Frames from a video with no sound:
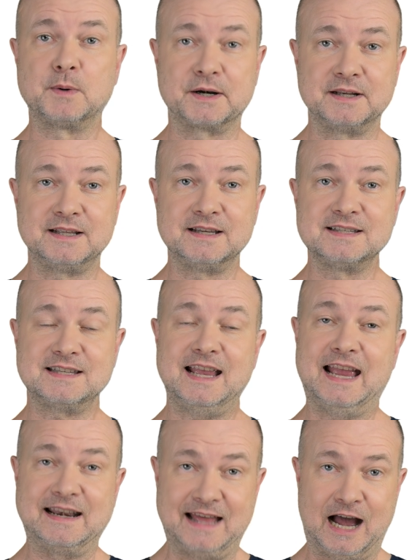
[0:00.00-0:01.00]
what it is
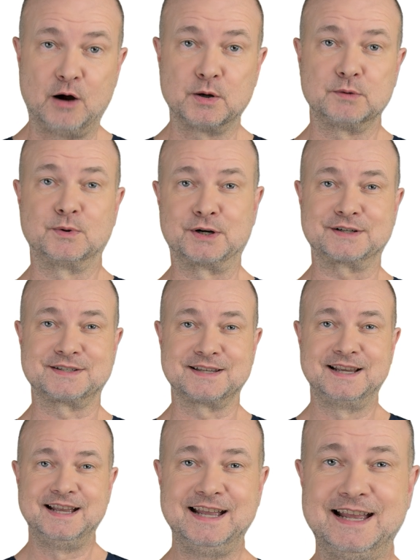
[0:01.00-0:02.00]
and how it works.